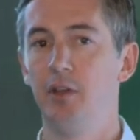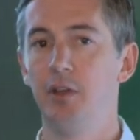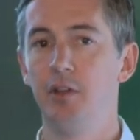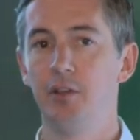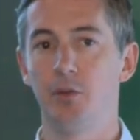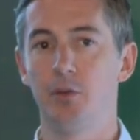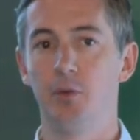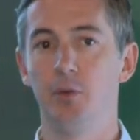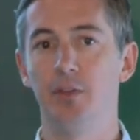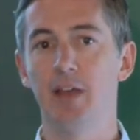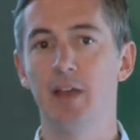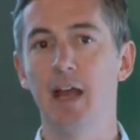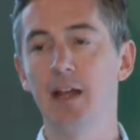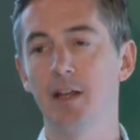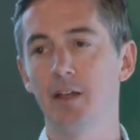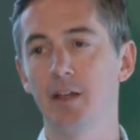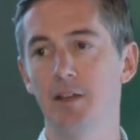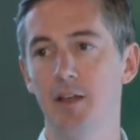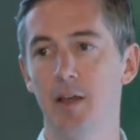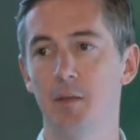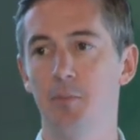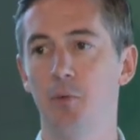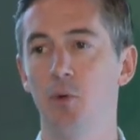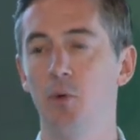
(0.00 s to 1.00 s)
So in that
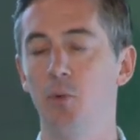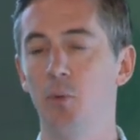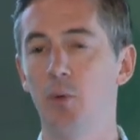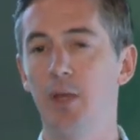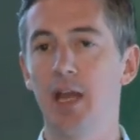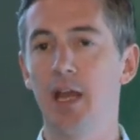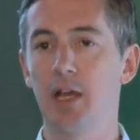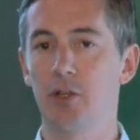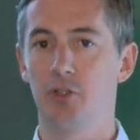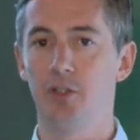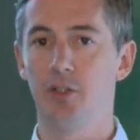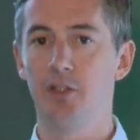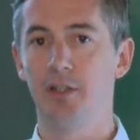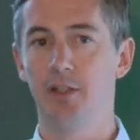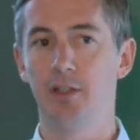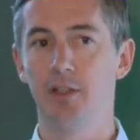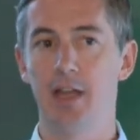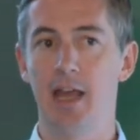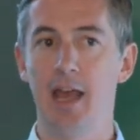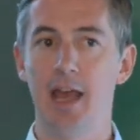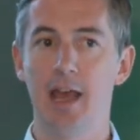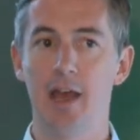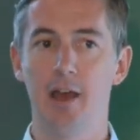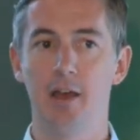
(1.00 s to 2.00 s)
example, we actually didn't
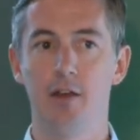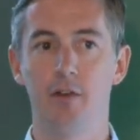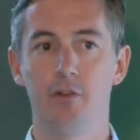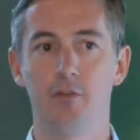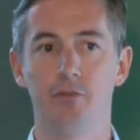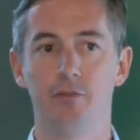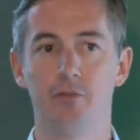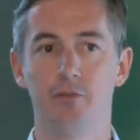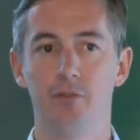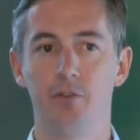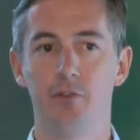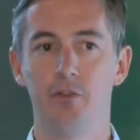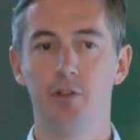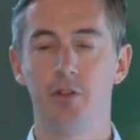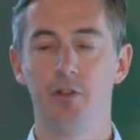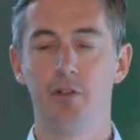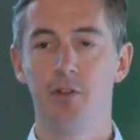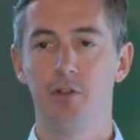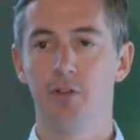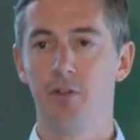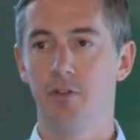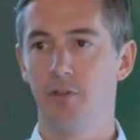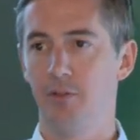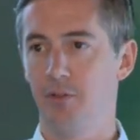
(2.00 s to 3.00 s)
have
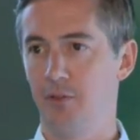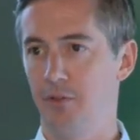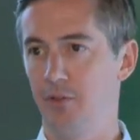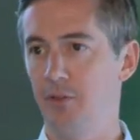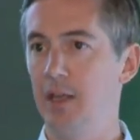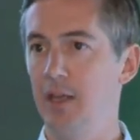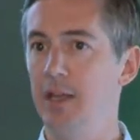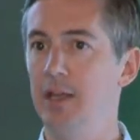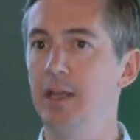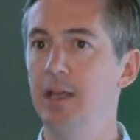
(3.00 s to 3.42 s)
an